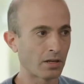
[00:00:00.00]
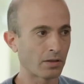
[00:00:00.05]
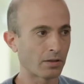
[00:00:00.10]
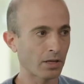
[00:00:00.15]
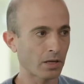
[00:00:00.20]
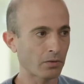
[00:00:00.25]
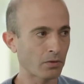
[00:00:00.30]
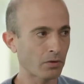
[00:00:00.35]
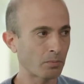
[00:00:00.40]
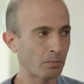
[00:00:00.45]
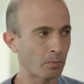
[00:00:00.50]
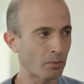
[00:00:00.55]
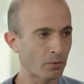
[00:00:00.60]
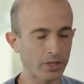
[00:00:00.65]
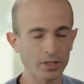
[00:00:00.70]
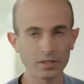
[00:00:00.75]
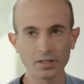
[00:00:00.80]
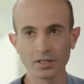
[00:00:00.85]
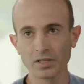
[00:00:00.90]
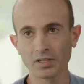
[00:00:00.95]
they were
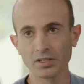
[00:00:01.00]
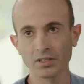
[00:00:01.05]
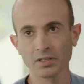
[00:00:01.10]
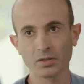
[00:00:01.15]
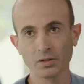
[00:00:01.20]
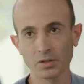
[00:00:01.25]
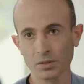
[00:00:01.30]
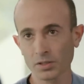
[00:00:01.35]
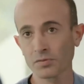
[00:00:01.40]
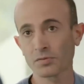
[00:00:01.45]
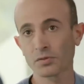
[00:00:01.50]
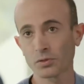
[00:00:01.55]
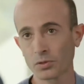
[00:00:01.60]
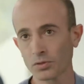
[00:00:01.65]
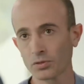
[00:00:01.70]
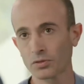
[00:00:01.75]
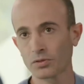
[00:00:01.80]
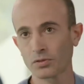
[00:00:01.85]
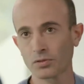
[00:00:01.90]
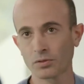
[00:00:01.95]
bringing lots of
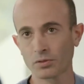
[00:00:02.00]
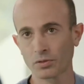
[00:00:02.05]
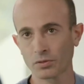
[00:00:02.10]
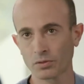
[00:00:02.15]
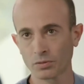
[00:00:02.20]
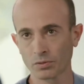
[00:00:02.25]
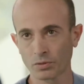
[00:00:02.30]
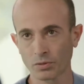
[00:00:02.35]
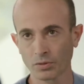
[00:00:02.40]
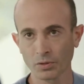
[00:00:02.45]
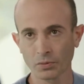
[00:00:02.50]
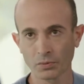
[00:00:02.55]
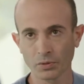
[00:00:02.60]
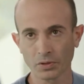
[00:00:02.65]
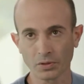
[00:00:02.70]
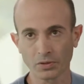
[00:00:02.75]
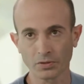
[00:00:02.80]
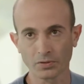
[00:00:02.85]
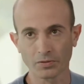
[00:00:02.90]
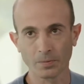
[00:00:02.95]
good to the
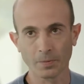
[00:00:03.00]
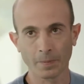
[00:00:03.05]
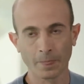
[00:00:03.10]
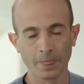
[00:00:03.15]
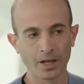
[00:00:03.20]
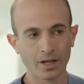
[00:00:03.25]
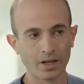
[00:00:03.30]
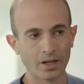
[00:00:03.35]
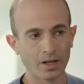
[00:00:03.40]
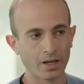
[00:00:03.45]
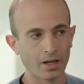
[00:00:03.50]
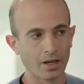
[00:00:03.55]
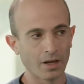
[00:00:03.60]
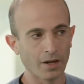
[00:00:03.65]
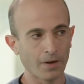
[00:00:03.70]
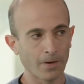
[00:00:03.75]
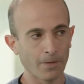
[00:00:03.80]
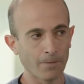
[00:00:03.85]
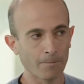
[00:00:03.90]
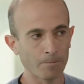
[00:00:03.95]
world.
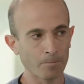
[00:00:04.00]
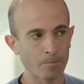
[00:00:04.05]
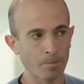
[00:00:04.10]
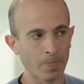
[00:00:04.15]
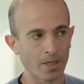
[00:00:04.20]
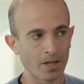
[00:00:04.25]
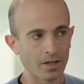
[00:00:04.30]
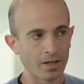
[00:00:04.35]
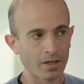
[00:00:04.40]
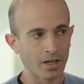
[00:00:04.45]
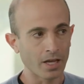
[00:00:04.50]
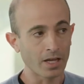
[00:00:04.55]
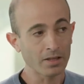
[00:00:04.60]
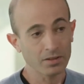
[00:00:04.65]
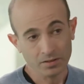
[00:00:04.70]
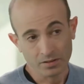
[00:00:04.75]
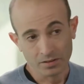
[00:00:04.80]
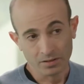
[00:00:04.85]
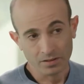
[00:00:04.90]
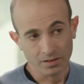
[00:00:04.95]

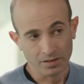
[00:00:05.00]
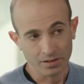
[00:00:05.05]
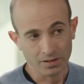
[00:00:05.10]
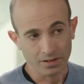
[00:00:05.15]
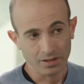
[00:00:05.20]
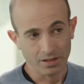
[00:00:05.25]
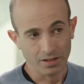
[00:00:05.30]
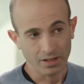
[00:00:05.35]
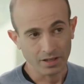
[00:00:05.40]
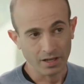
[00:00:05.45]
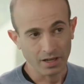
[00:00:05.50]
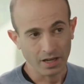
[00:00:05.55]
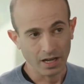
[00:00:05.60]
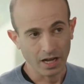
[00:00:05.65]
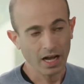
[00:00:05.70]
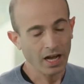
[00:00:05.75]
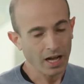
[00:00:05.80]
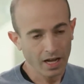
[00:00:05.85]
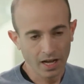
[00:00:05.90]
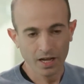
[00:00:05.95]
And
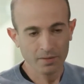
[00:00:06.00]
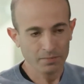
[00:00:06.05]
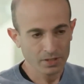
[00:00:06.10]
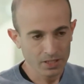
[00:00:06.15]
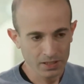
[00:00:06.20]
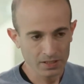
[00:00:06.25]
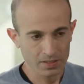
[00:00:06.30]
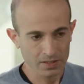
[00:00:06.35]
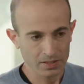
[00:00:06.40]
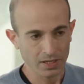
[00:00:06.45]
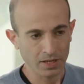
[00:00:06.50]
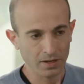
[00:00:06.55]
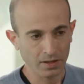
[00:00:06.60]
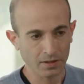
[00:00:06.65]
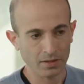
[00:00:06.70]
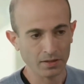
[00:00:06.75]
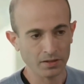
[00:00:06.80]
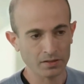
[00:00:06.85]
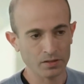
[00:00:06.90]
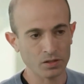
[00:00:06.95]
I'm just
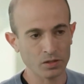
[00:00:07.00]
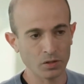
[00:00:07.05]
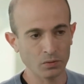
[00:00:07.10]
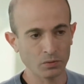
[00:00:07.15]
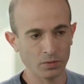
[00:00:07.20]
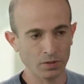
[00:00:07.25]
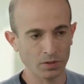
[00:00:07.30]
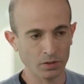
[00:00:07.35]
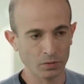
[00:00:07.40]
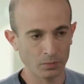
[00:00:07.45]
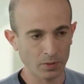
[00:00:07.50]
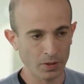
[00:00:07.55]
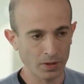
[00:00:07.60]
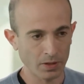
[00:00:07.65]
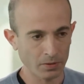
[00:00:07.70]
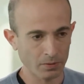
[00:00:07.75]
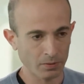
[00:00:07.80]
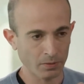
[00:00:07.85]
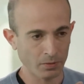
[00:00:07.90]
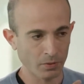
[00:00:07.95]
saying that so that we
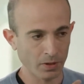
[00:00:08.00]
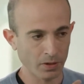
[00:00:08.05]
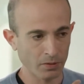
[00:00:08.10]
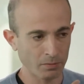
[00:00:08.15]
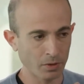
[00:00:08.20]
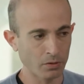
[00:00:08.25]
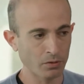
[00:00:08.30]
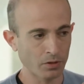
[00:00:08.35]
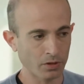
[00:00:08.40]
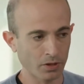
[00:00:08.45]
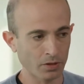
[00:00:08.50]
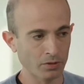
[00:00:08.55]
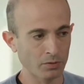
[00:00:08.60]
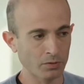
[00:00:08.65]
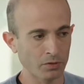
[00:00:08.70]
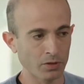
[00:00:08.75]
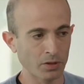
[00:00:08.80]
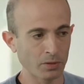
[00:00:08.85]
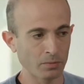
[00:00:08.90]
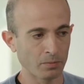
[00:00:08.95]
are more
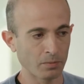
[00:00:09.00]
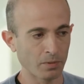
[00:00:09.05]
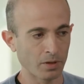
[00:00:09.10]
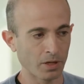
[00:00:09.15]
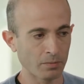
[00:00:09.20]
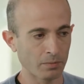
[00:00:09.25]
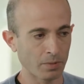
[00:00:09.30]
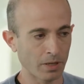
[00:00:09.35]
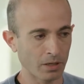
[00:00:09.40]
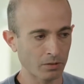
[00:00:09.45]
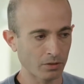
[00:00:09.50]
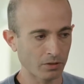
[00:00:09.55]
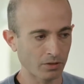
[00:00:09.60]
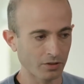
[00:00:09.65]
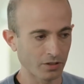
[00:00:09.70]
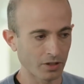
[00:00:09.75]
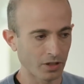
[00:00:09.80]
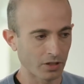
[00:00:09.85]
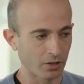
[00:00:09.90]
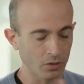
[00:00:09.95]
careful
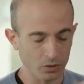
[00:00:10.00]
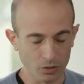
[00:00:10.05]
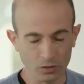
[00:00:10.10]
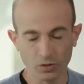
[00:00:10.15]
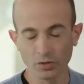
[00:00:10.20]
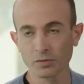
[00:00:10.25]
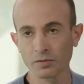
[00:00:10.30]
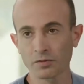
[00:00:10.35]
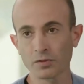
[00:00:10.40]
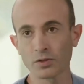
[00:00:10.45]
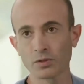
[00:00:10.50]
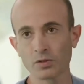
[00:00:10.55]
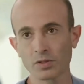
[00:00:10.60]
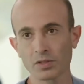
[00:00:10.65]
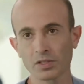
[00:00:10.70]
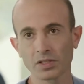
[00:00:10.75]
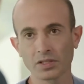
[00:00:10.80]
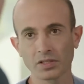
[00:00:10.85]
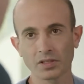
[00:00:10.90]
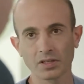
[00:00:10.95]
about not
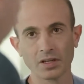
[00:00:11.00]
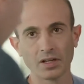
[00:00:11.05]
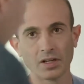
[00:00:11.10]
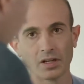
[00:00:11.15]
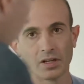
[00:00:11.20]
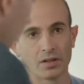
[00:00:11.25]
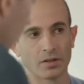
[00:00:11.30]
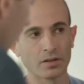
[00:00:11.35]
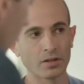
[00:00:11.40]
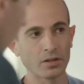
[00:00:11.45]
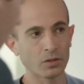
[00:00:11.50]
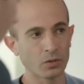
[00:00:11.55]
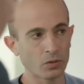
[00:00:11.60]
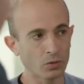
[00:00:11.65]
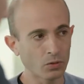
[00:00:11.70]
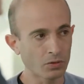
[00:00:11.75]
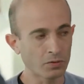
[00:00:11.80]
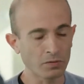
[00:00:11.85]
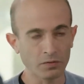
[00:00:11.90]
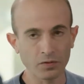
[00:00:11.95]
confusing the
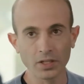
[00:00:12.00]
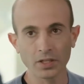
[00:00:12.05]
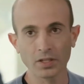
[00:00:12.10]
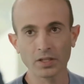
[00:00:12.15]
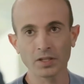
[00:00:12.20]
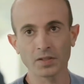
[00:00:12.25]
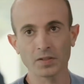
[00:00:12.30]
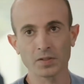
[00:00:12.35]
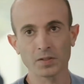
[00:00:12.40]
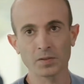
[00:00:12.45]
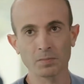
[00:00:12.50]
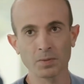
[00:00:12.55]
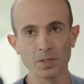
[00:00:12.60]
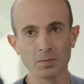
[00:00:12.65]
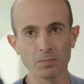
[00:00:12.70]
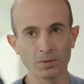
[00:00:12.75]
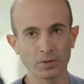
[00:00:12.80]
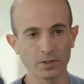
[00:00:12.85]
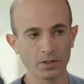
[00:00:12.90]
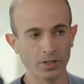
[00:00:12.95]
good feelings
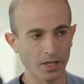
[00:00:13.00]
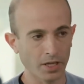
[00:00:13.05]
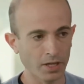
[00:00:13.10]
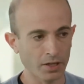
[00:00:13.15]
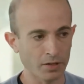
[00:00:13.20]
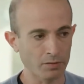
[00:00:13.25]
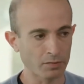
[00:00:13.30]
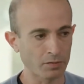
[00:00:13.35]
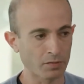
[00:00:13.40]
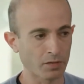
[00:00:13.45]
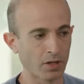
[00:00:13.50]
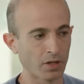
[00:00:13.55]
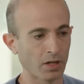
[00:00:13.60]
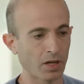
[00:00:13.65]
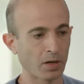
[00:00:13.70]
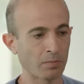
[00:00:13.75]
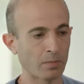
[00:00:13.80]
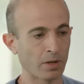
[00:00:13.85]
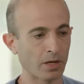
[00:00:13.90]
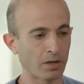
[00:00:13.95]
people have
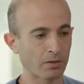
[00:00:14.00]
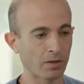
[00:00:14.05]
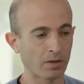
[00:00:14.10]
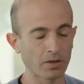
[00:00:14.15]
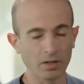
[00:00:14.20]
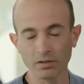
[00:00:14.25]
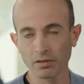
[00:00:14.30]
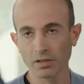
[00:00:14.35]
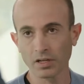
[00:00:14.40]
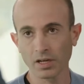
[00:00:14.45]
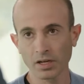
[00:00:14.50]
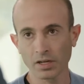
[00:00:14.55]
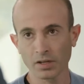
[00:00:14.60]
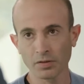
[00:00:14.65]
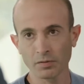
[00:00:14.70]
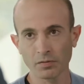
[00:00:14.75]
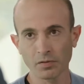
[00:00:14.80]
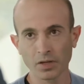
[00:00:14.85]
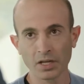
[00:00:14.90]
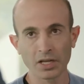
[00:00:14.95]
about their
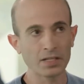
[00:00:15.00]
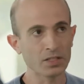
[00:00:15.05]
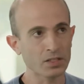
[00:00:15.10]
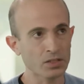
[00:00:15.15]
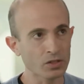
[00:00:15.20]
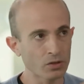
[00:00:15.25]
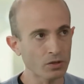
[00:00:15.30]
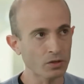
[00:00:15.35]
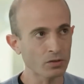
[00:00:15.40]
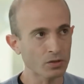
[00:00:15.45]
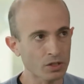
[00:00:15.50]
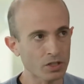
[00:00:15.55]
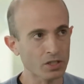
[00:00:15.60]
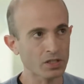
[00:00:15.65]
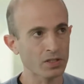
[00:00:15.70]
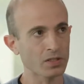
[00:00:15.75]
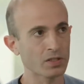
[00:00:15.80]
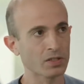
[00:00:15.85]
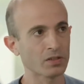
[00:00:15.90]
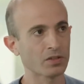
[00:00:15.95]
life. It's not
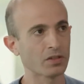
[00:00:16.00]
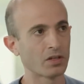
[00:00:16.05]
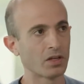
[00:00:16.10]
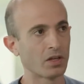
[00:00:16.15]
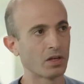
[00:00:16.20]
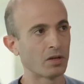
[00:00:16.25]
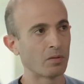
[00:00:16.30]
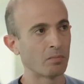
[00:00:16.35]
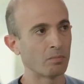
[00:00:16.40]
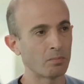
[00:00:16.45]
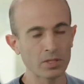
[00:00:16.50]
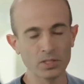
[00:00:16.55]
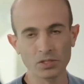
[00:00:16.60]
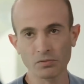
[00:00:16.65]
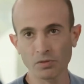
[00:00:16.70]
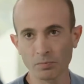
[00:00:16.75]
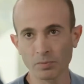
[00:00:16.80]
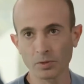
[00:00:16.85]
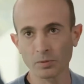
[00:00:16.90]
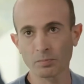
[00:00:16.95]
just
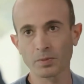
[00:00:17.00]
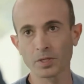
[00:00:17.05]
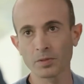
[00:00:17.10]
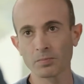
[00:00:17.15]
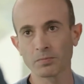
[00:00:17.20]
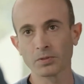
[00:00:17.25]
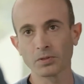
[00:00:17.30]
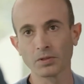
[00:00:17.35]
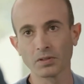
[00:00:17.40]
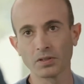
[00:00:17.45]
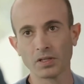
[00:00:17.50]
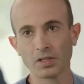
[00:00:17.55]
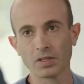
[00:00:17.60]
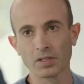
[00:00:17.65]
miserable people